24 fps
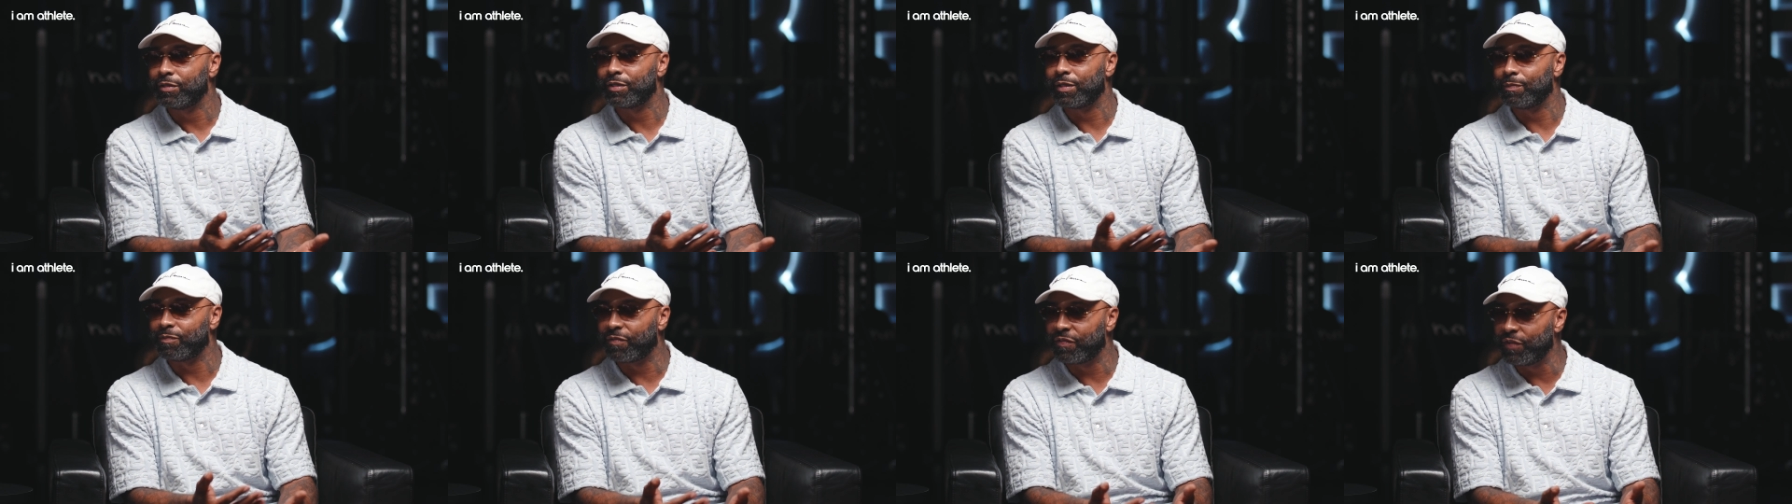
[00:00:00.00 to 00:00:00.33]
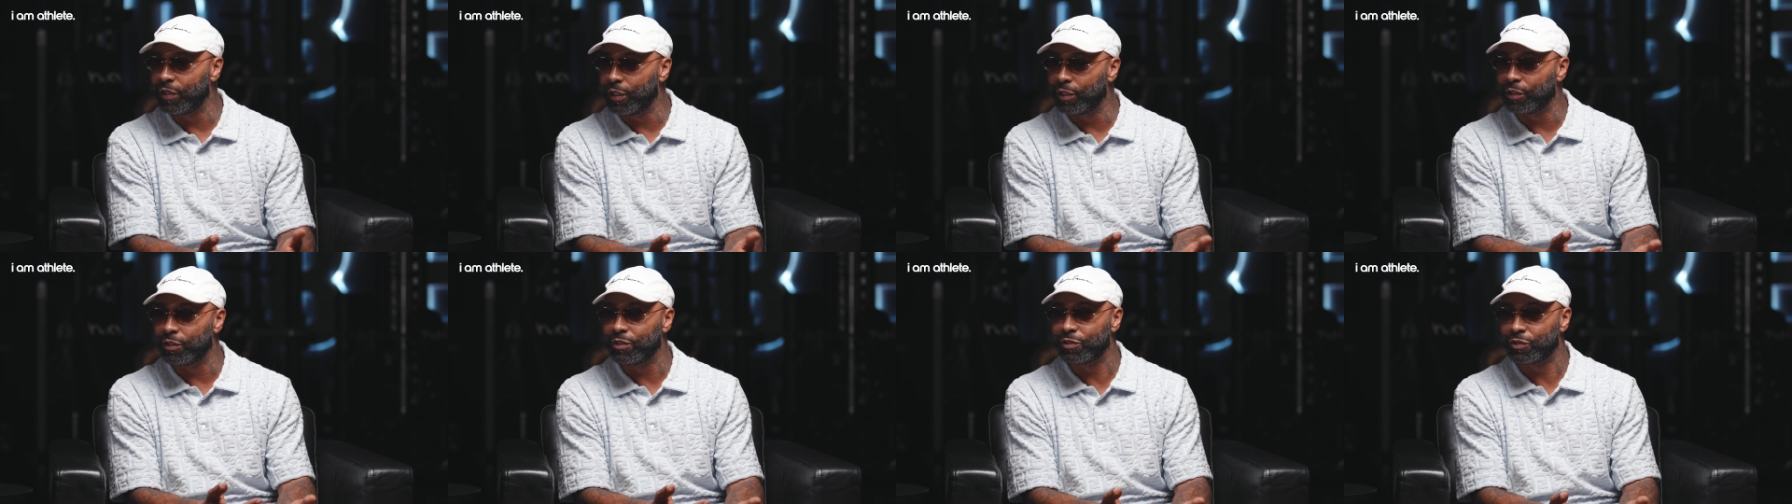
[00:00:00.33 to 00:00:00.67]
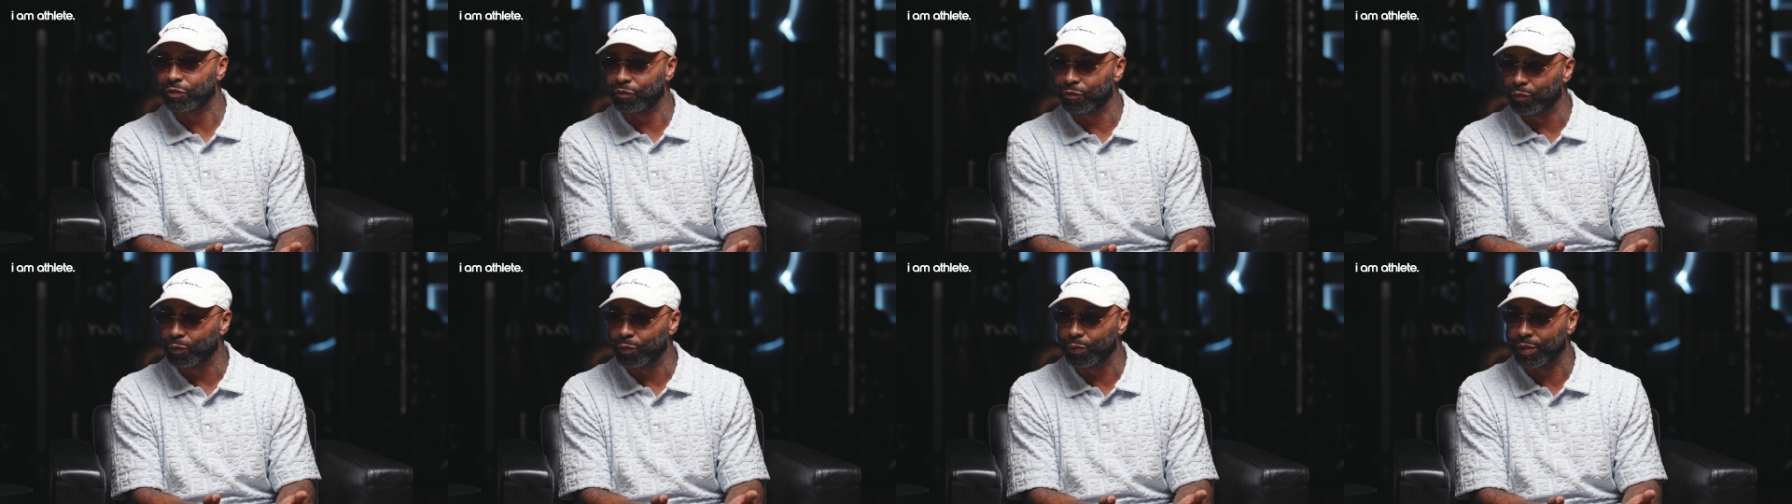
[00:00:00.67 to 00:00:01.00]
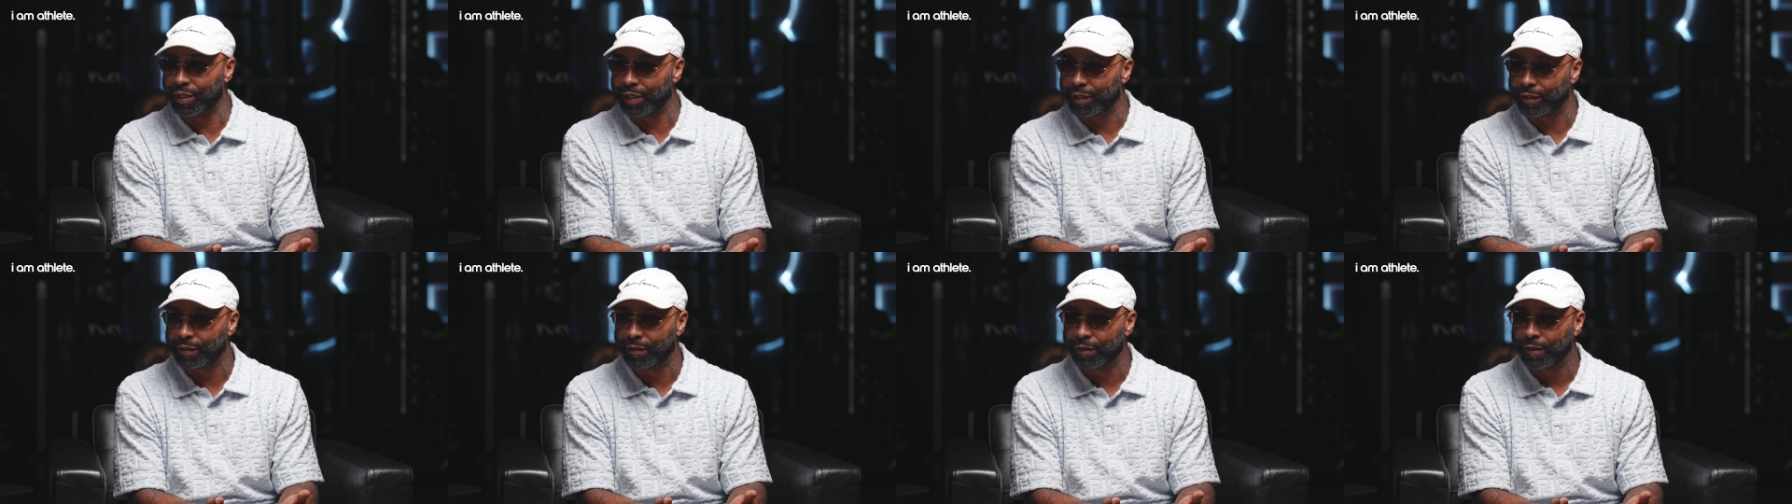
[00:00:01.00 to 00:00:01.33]
Some feelings grew
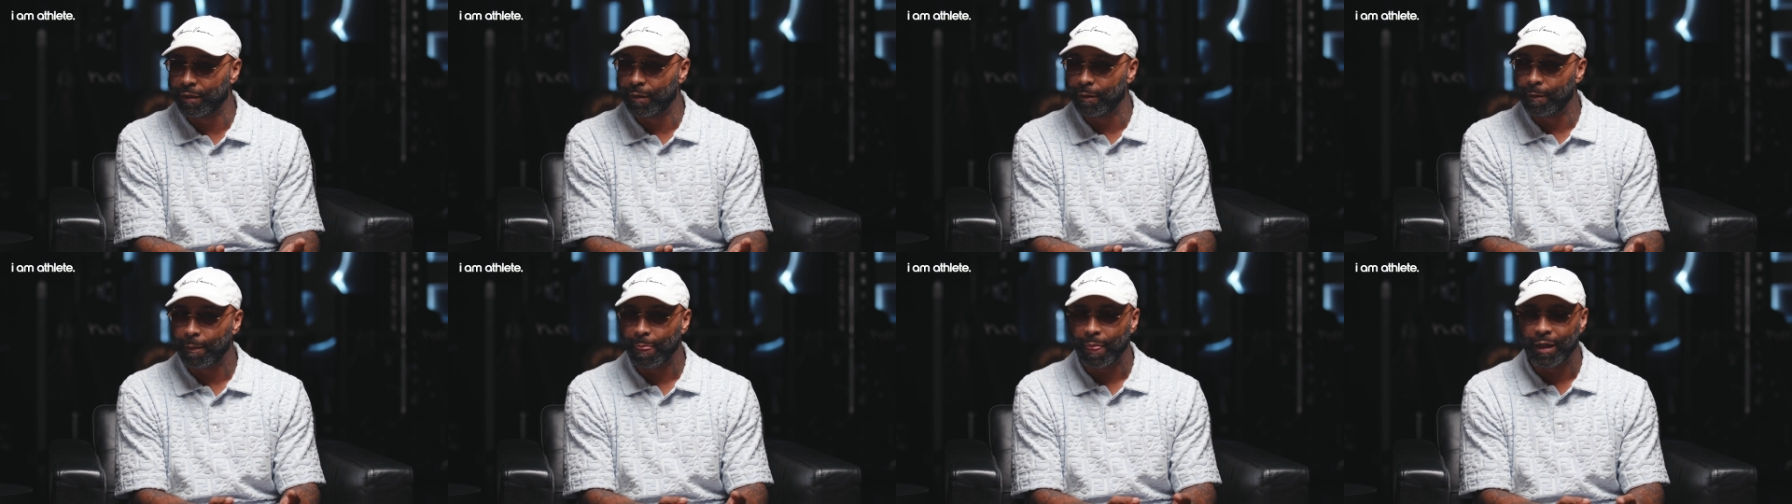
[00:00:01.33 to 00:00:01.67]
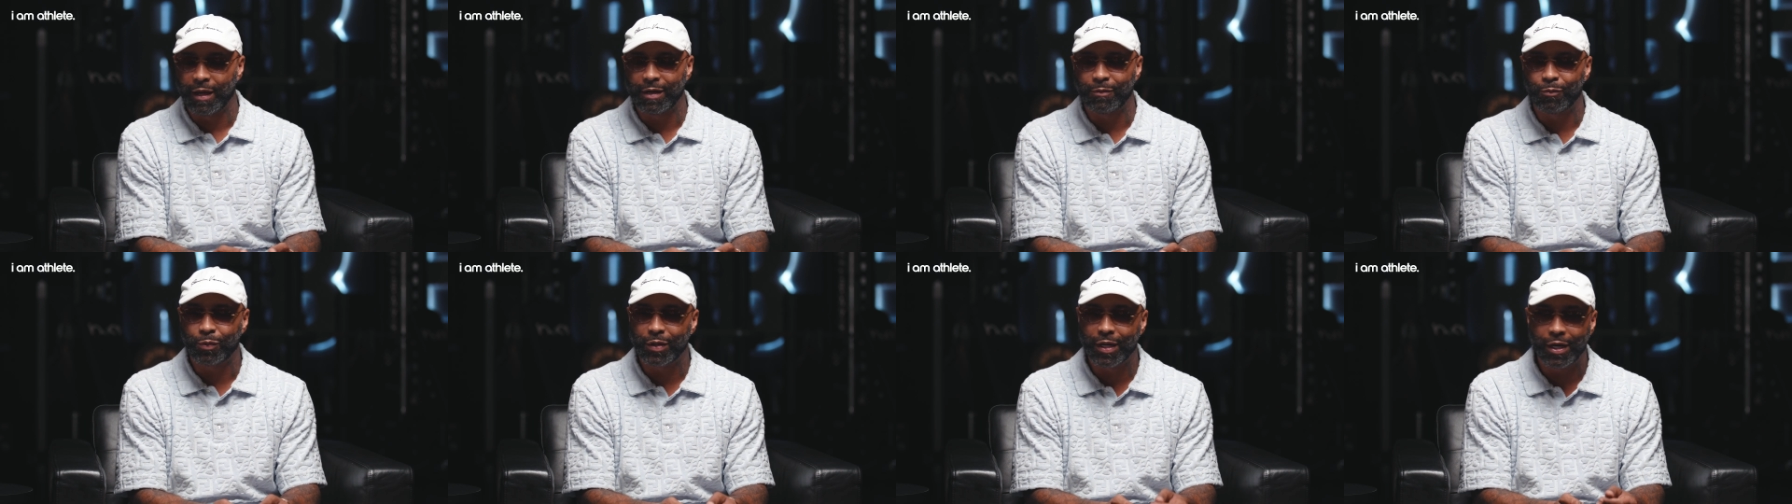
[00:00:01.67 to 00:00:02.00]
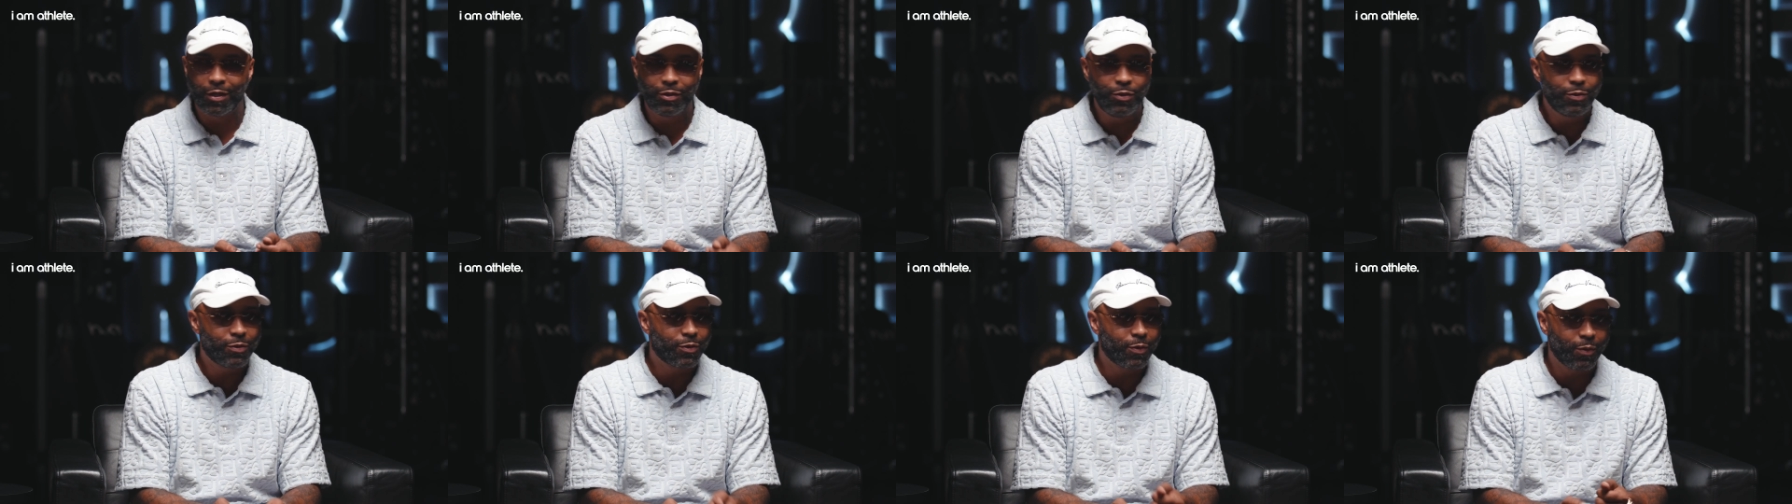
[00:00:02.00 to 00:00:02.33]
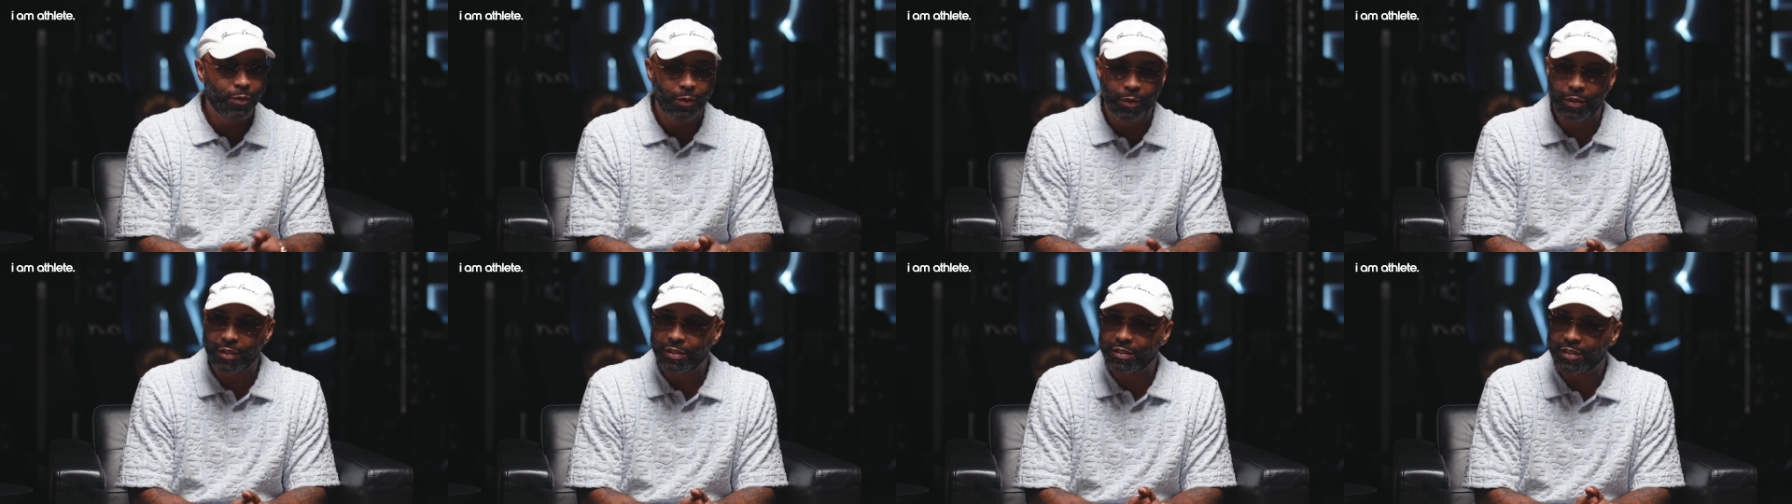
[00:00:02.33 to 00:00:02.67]
there. And what I used to
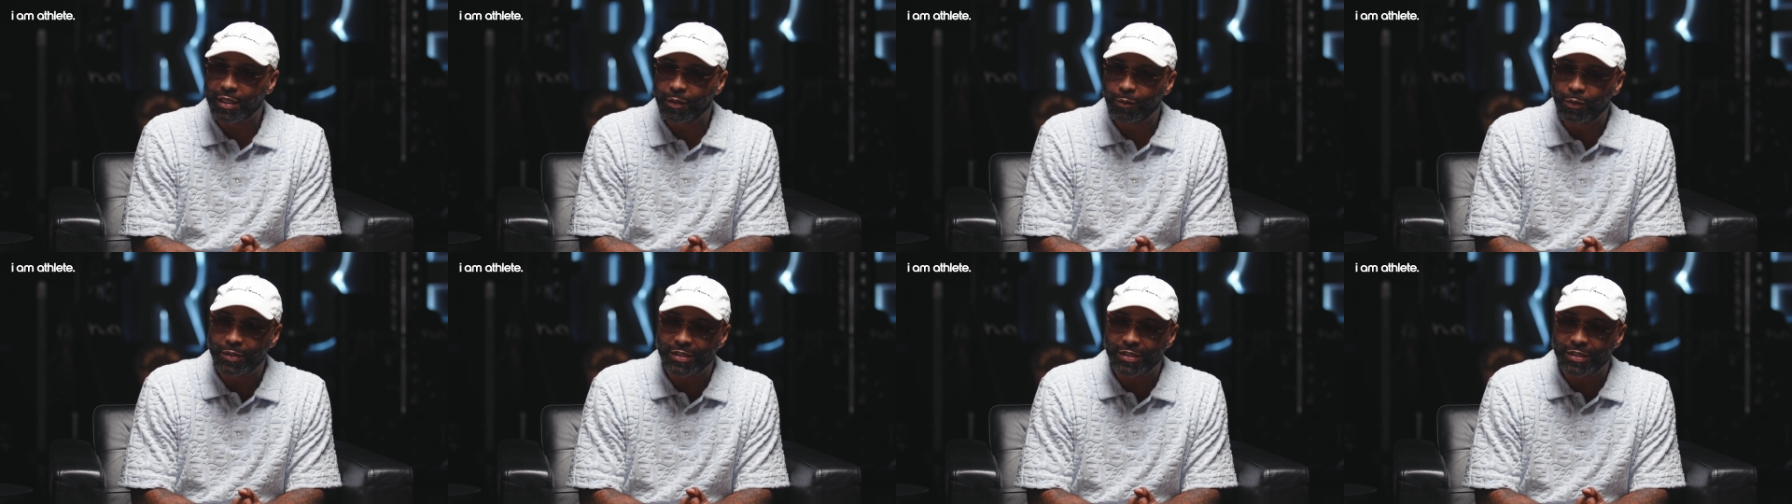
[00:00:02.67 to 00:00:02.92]
always say